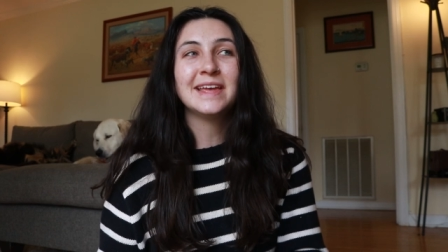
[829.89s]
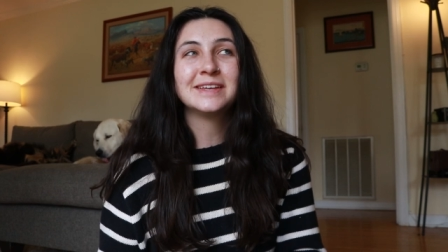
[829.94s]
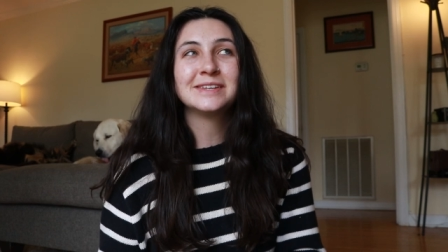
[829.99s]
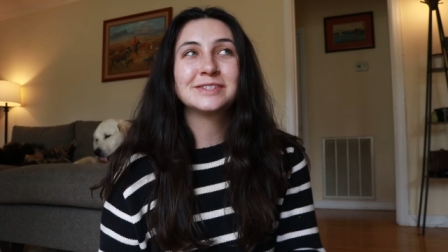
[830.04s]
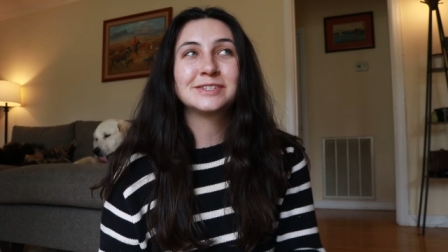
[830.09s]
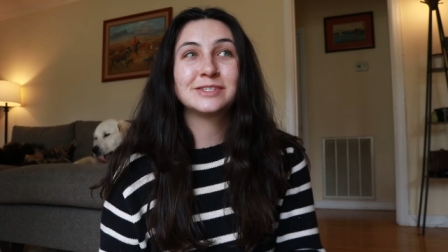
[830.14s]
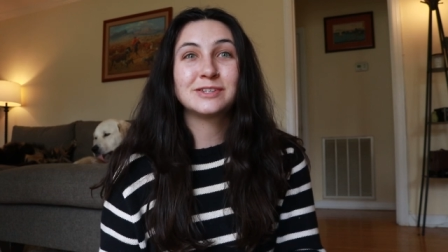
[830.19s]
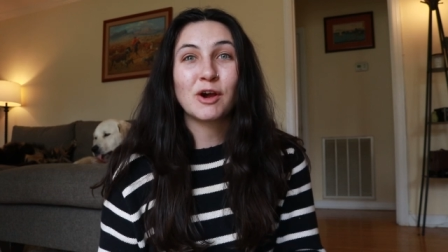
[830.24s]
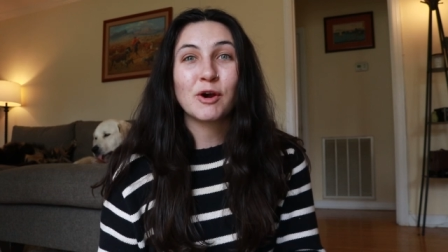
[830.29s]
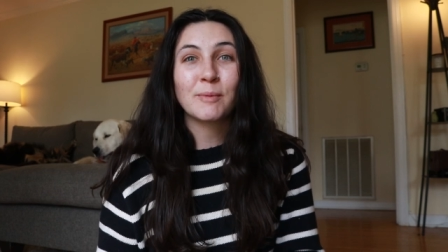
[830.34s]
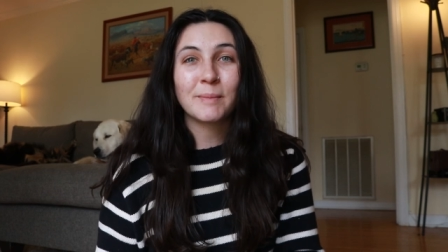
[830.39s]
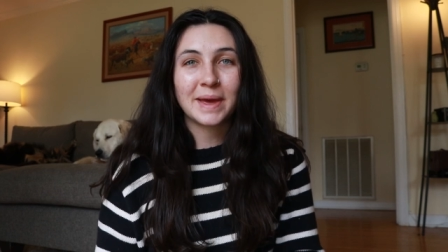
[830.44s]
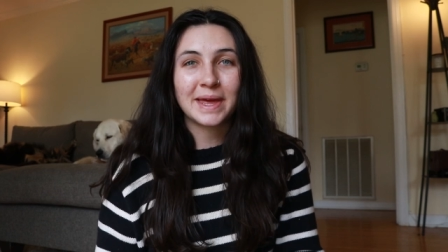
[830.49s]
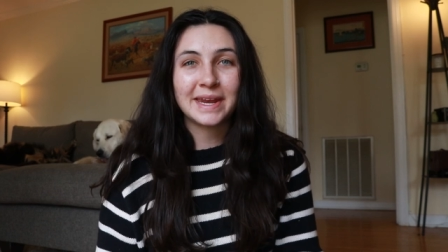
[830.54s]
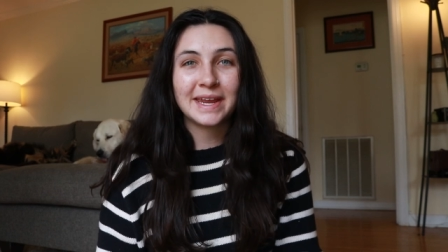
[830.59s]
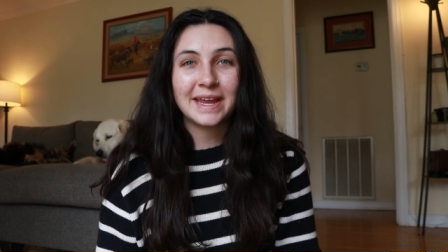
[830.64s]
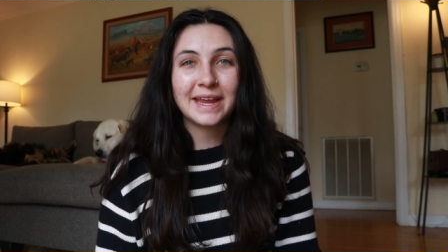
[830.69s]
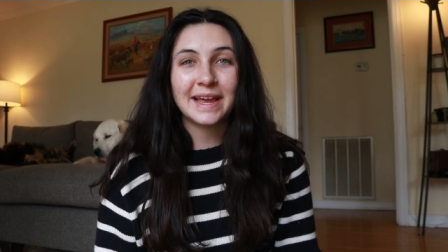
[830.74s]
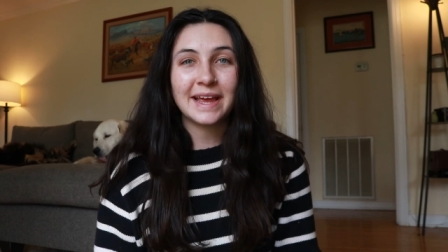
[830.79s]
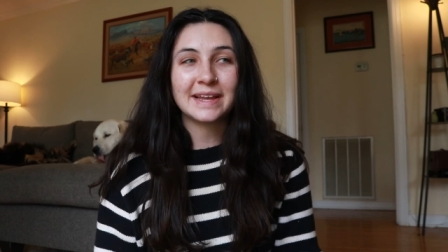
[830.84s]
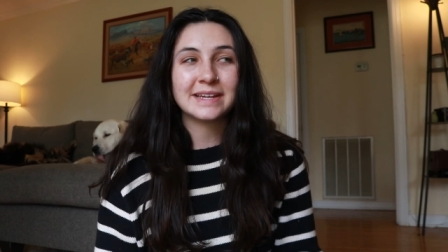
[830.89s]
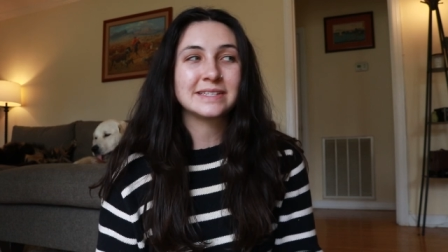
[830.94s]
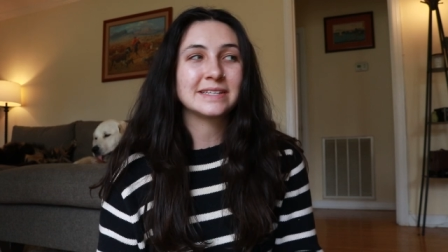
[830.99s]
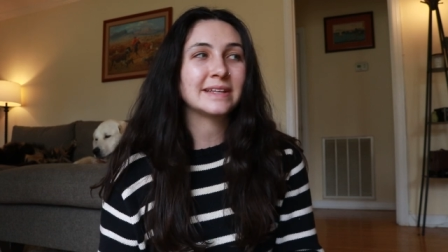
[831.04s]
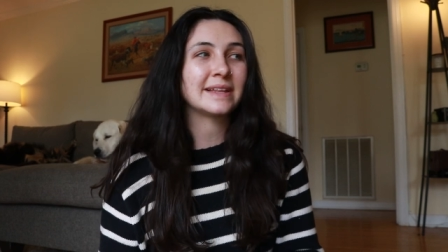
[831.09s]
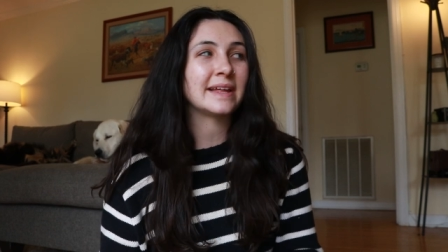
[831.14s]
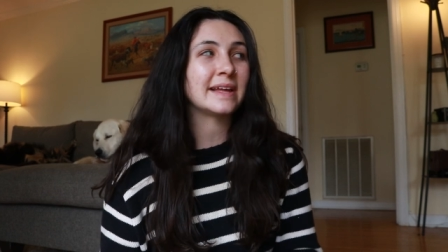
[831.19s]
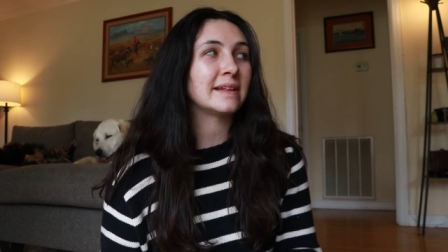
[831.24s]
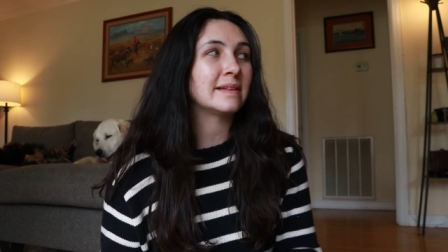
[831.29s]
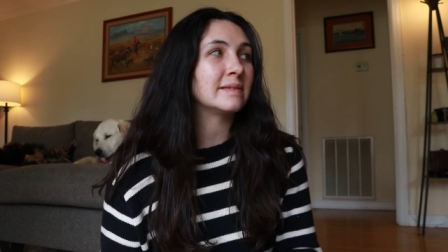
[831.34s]
so many and to
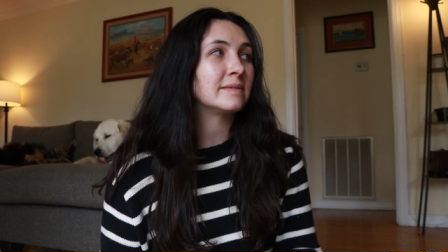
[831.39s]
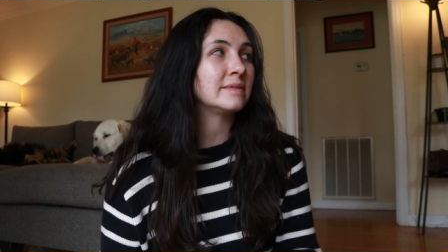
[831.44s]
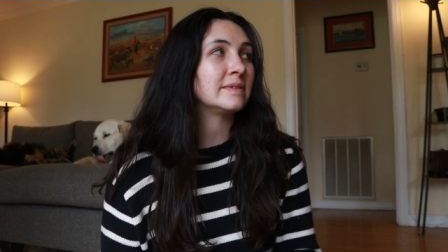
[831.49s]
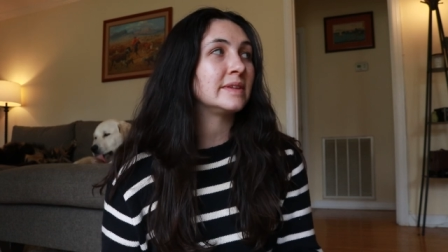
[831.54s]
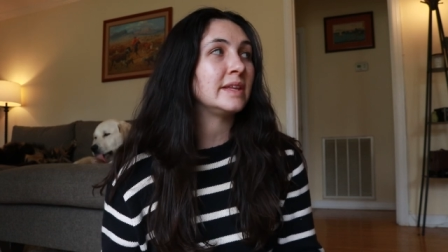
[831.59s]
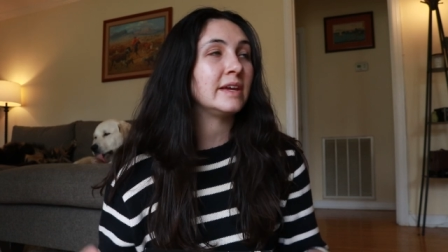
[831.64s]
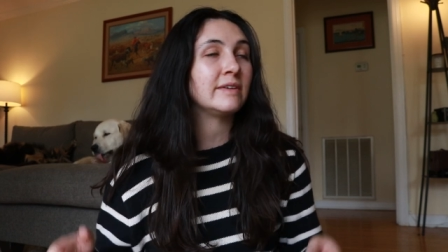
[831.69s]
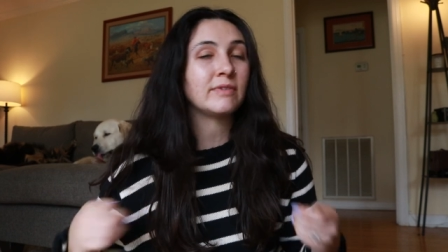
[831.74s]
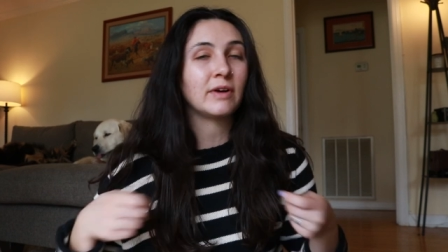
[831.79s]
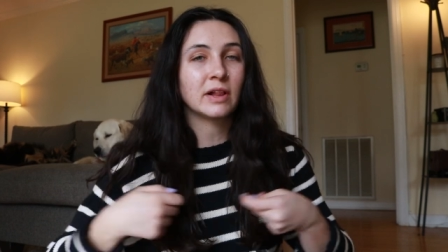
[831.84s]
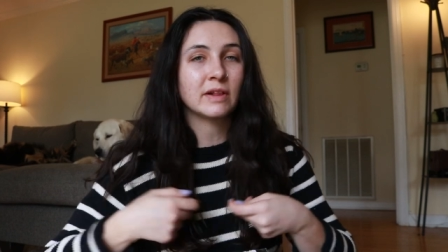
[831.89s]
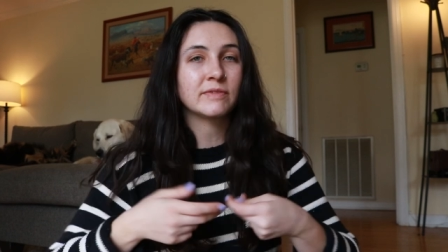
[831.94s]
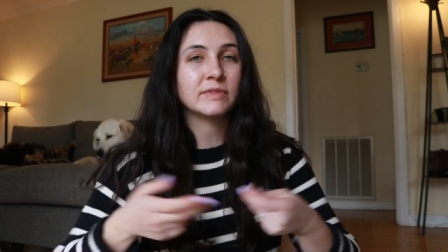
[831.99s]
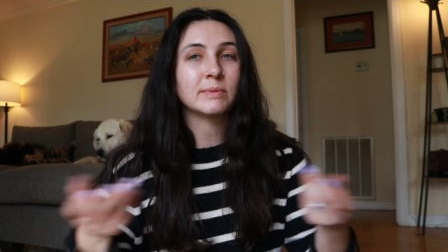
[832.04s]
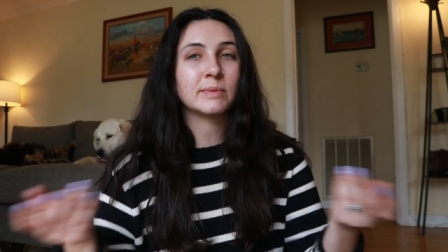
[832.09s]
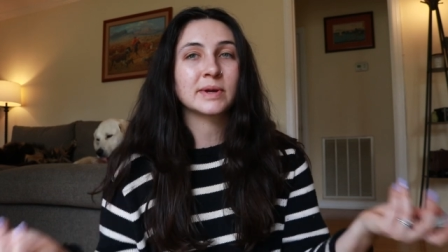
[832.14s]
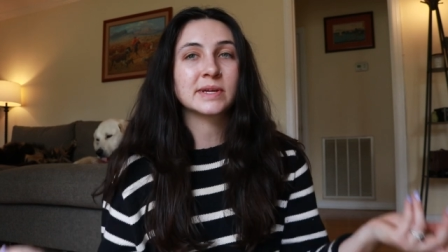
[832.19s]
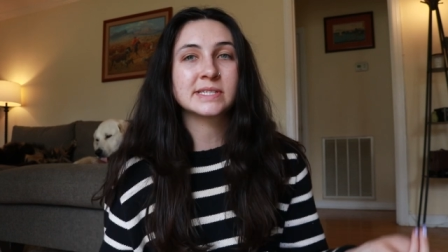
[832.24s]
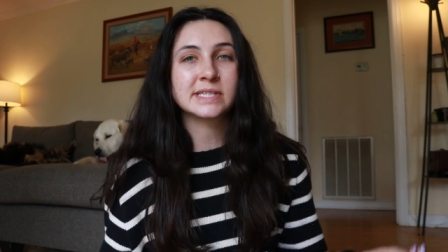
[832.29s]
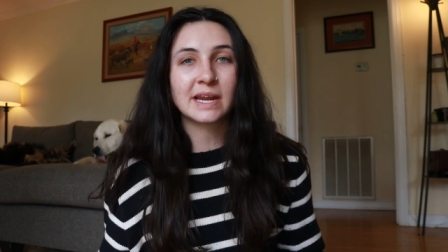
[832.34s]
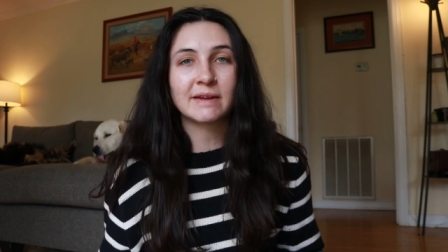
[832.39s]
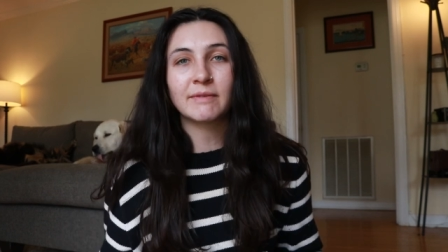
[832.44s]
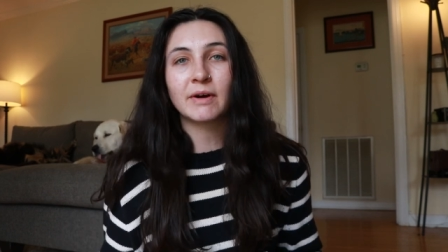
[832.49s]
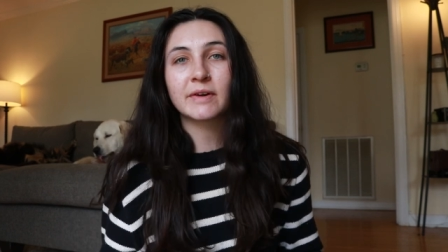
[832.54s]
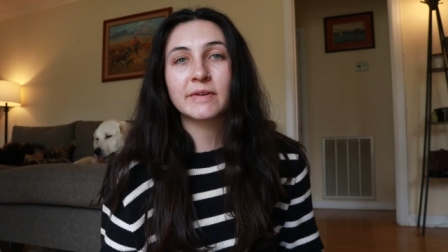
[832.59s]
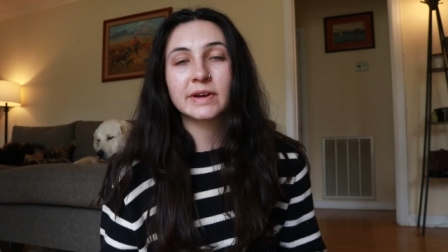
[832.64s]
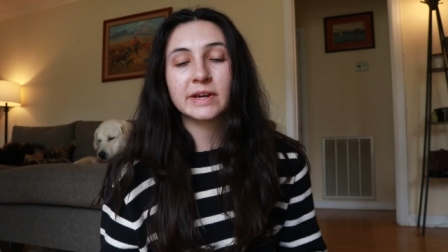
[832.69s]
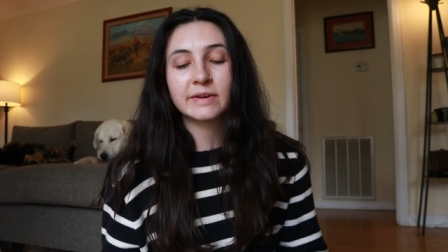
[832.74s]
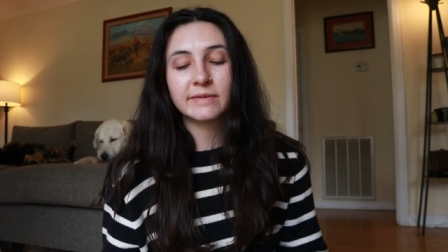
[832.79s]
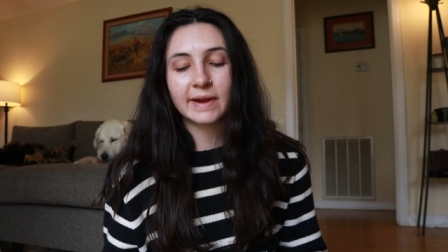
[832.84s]
like leave all of the books that I've
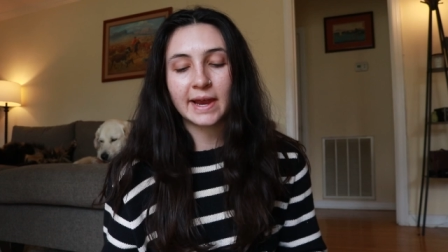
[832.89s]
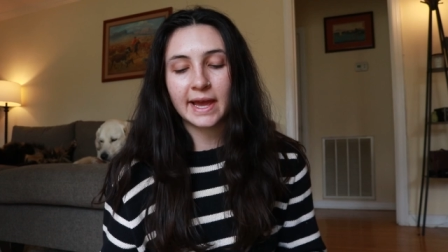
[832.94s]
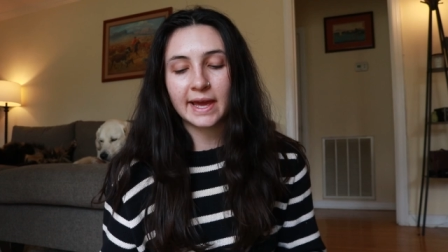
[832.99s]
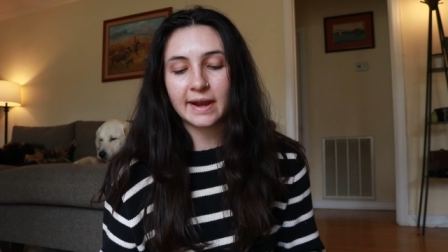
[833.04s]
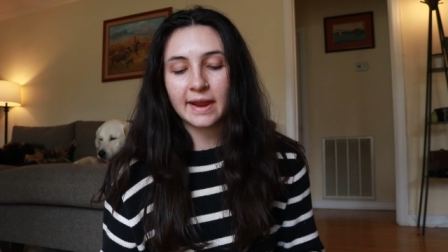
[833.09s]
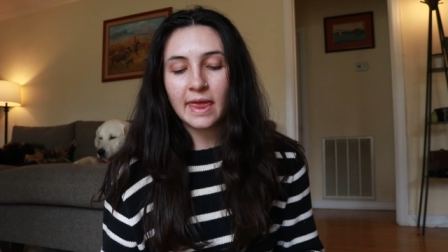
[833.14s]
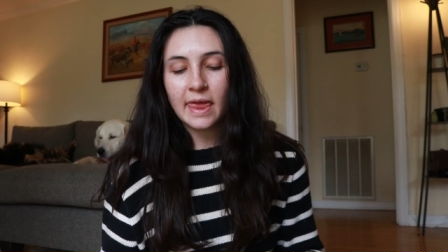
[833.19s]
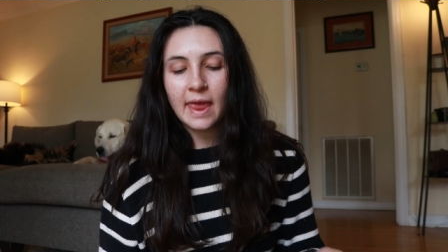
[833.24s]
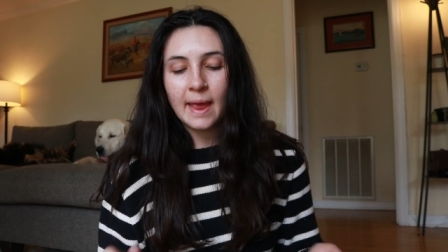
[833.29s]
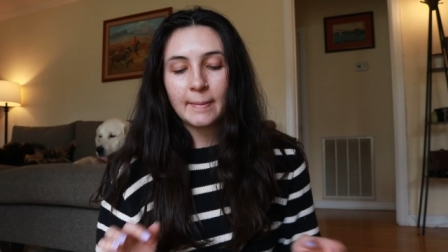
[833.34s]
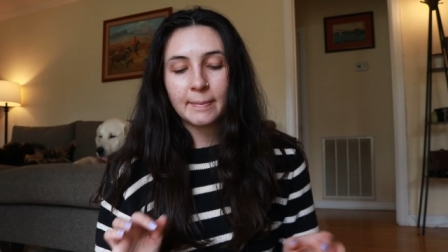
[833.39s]
already read,